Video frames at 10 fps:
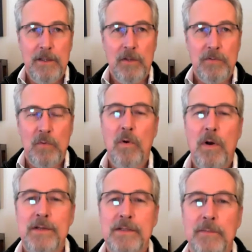to
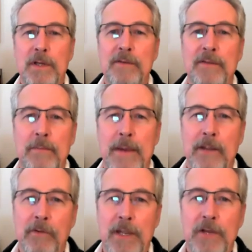watch the butterfly
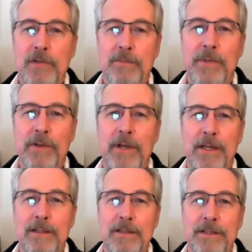migration
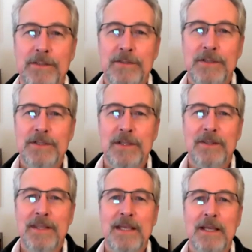periodically is a
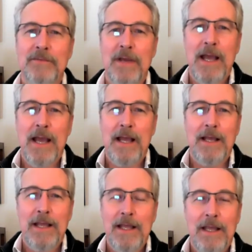thing of
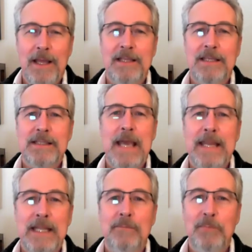
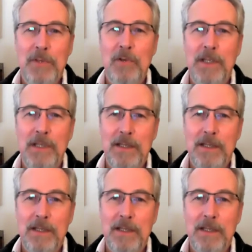ecstatic beauty.